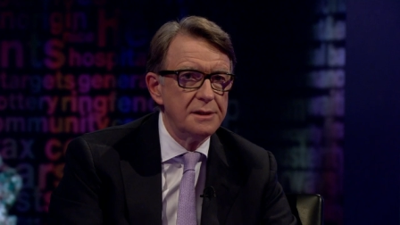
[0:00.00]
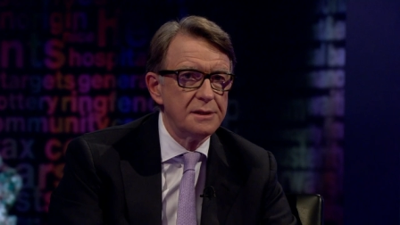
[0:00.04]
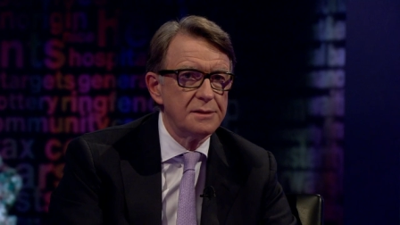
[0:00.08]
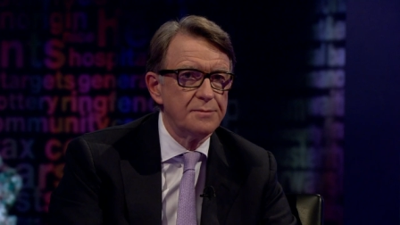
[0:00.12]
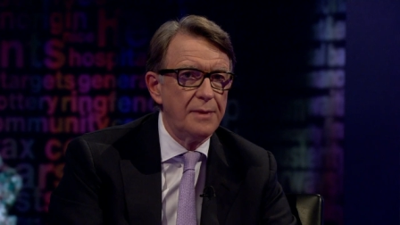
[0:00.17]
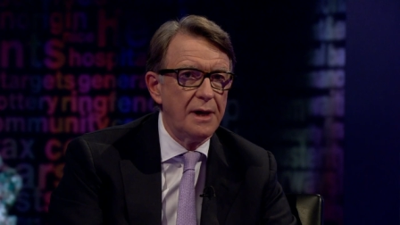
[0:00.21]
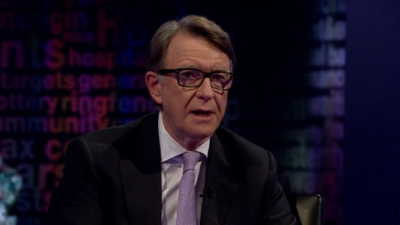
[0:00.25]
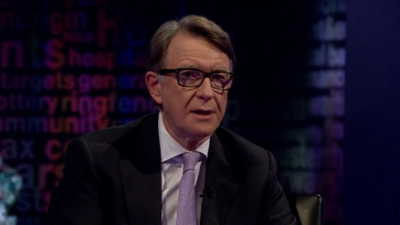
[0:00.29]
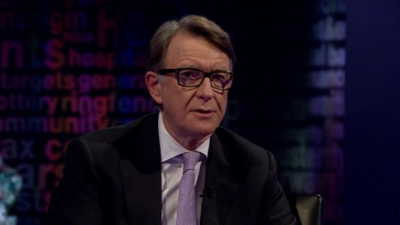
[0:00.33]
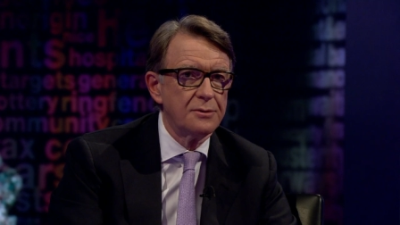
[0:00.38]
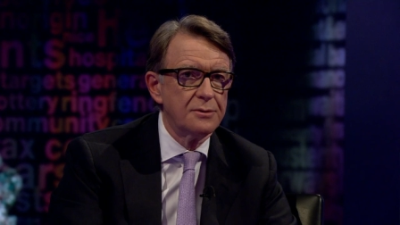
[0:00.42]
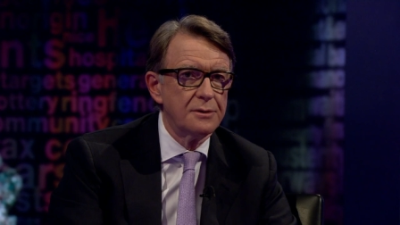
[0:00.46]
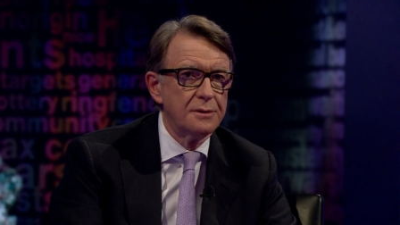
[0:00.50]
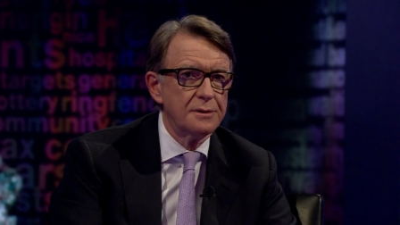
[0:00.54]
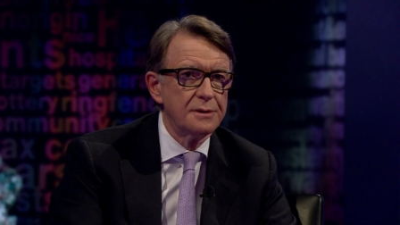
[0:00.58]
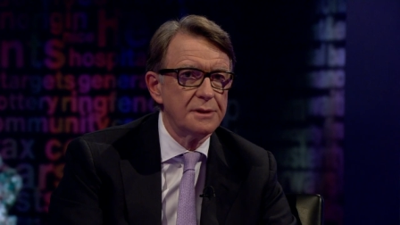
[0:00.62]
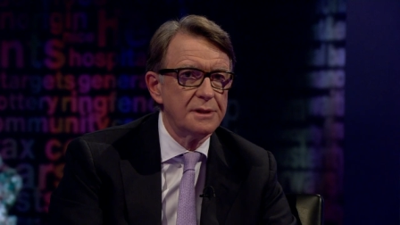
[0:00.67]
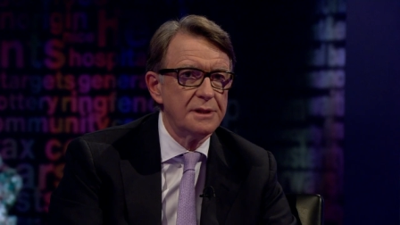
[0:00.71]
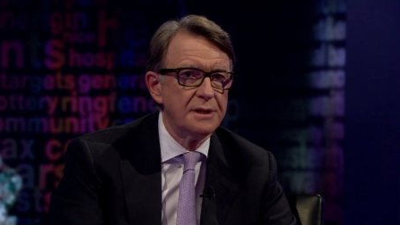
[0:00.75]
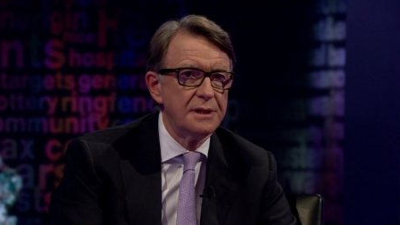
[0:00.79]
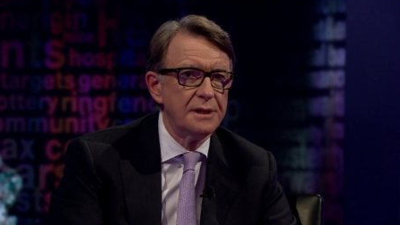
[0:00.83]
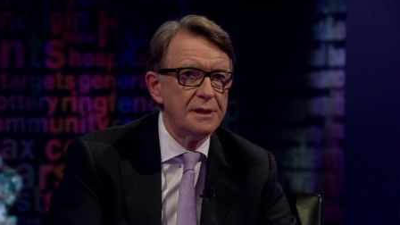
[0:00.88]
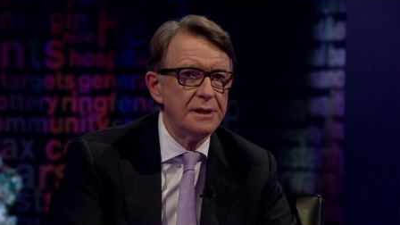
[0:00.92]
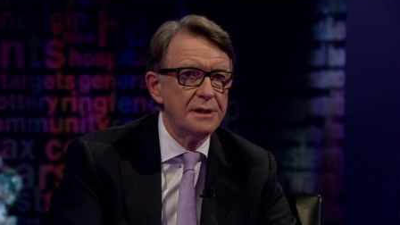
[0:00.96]
as Macron
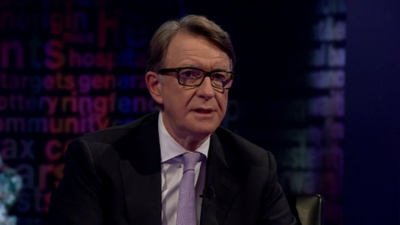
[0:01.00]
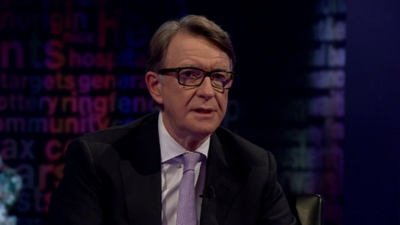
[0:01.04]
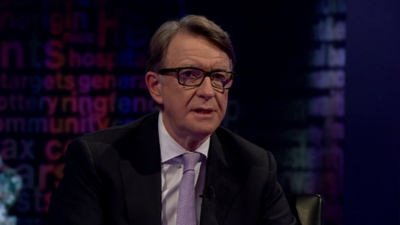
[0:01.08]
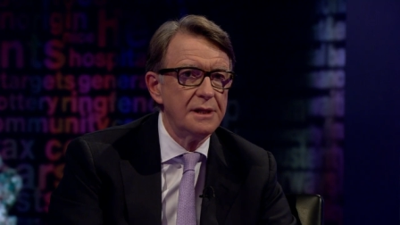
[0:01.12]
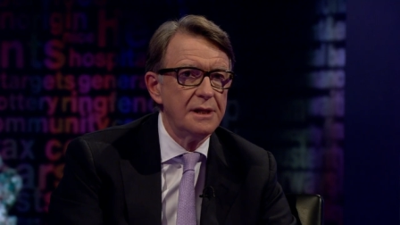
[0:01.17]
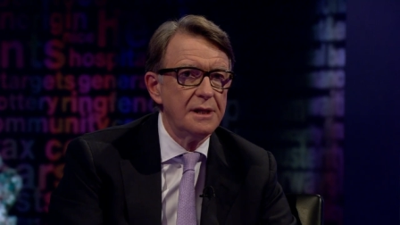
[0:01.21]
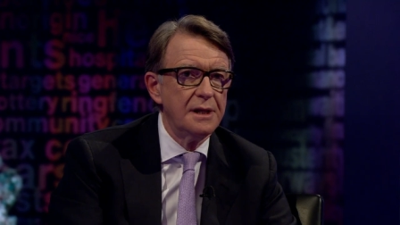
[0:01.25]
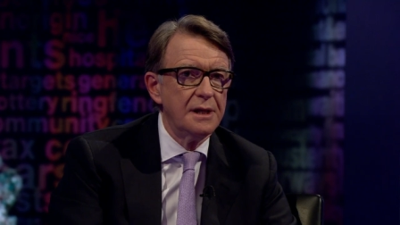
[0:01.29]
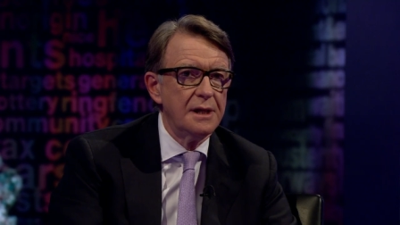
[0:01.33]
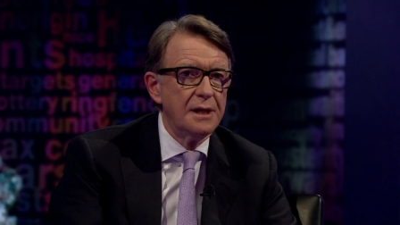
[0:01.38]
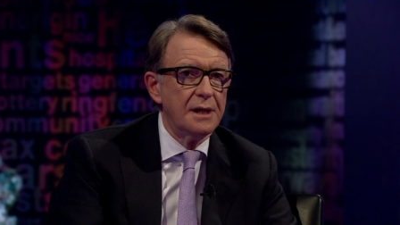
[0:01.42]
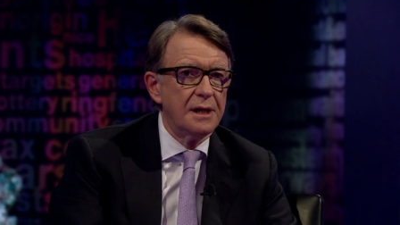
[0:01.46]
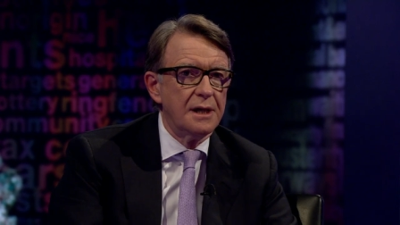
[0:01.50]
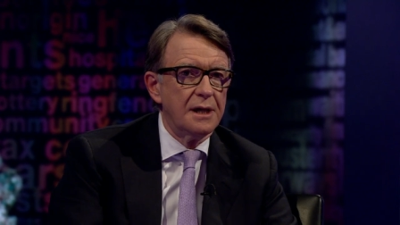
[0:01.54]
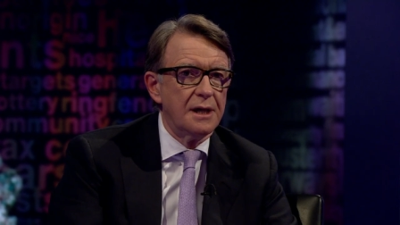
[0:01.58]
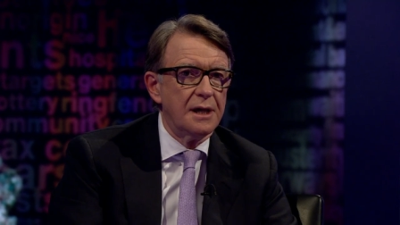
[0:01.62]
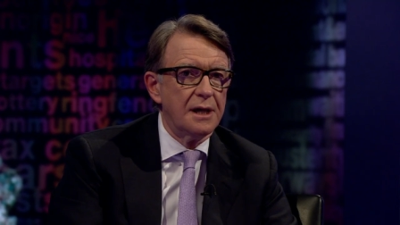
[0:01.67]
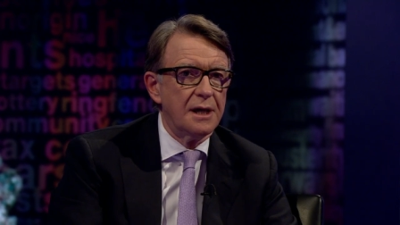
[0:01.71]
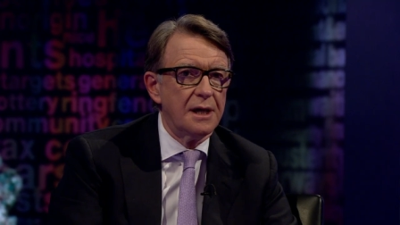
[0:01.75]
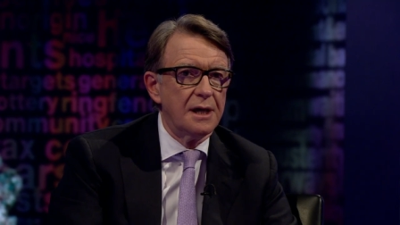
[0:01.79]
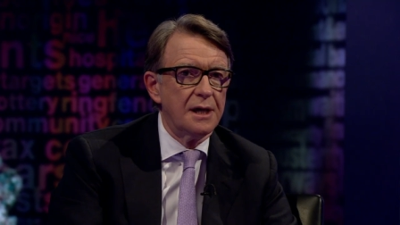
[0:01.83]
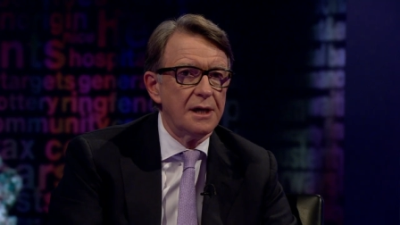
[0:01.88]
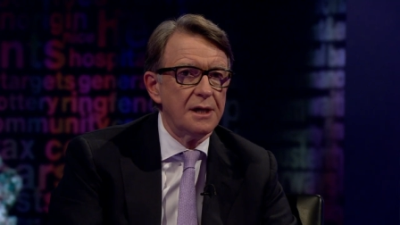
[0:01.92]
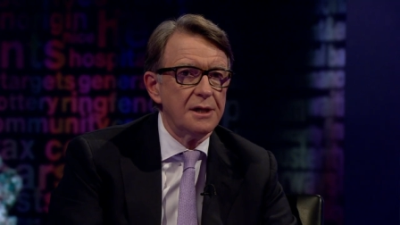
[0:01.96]
did,
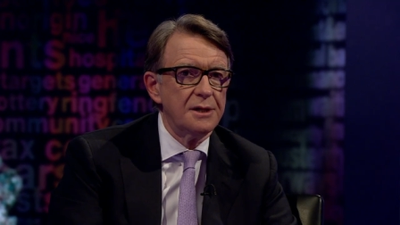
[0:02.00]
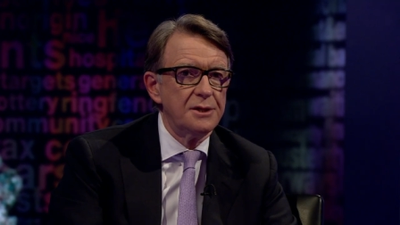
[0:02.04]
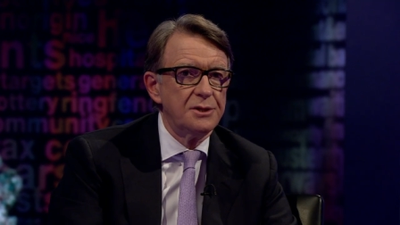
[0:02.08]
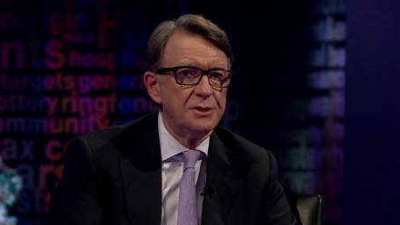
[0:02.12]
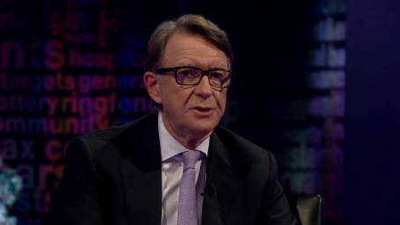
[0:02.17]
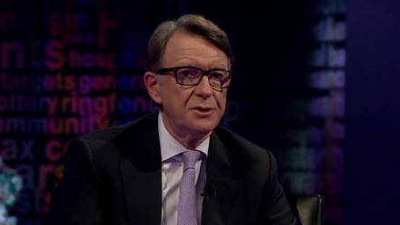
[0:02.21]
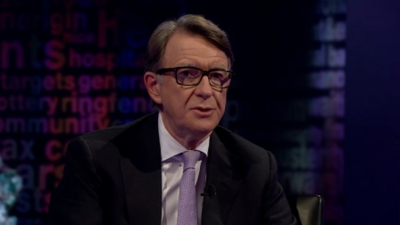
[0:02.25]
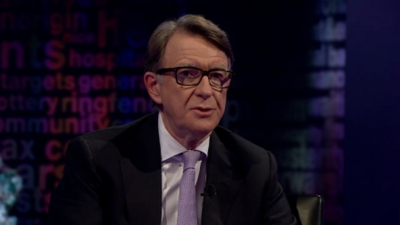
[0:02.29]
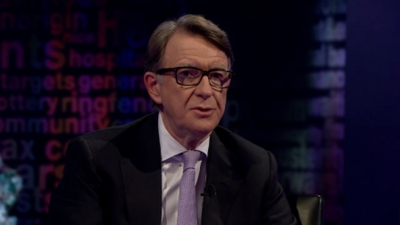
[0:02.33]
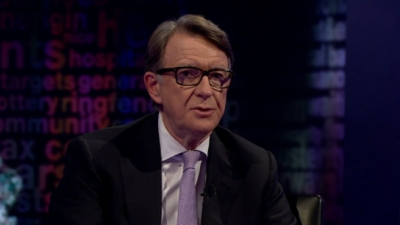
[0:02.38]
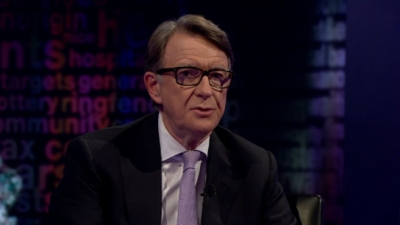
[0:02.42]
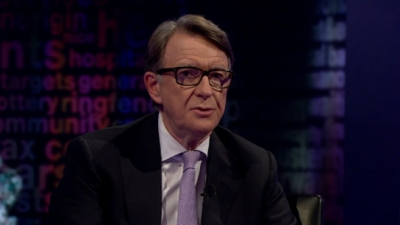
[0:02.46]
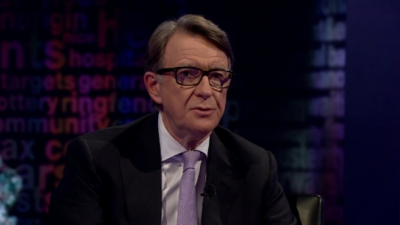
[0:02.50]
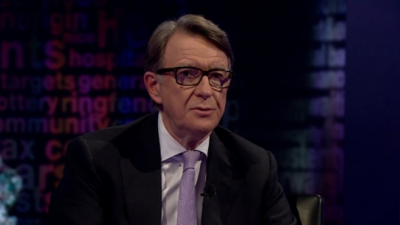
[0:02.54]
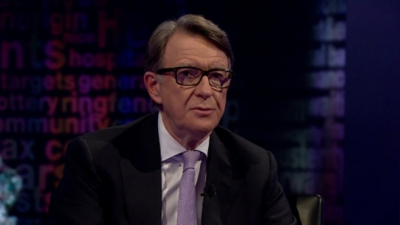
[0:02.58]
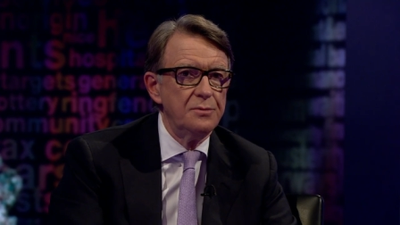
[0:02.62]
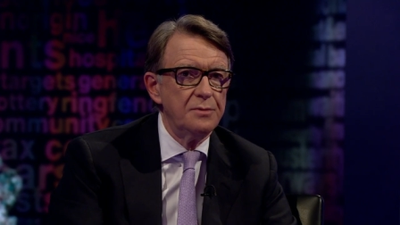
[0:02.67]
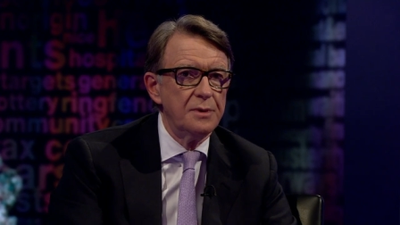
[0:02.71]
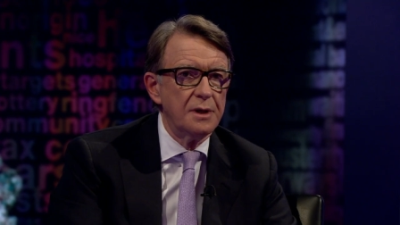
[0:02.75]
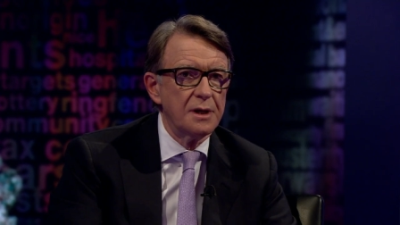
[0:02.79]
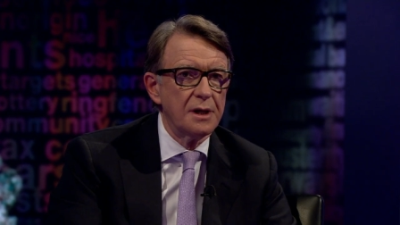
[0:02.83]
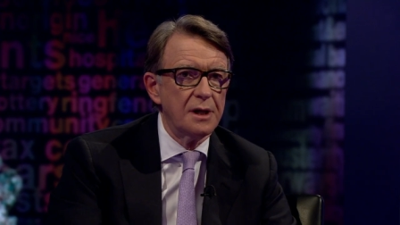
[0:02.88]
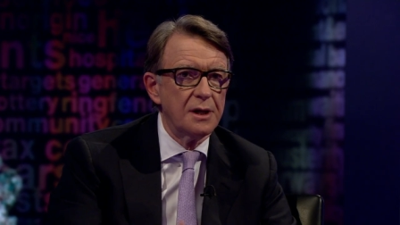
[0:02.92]
to